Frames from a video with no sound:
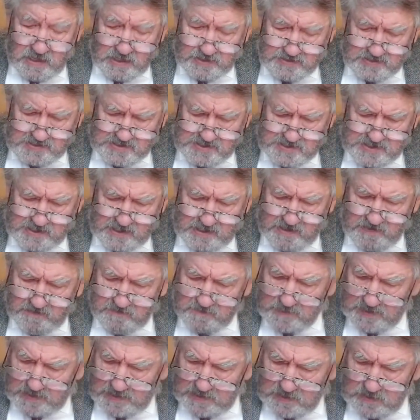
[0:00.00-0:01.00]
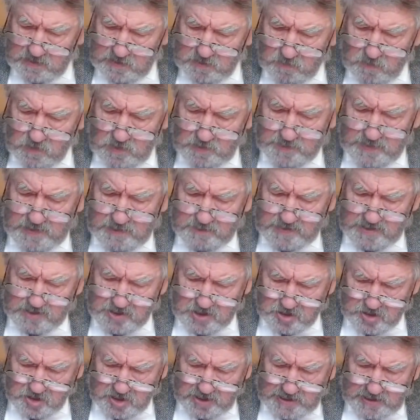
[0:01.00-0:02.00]
and the Son of Man will be
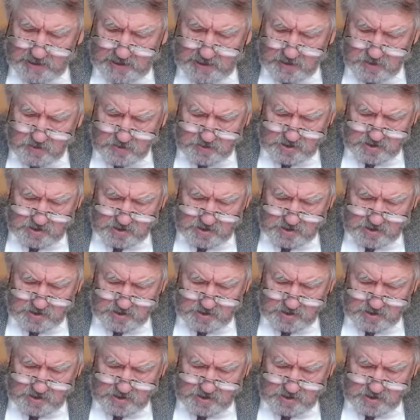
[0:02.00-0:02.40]
betrayed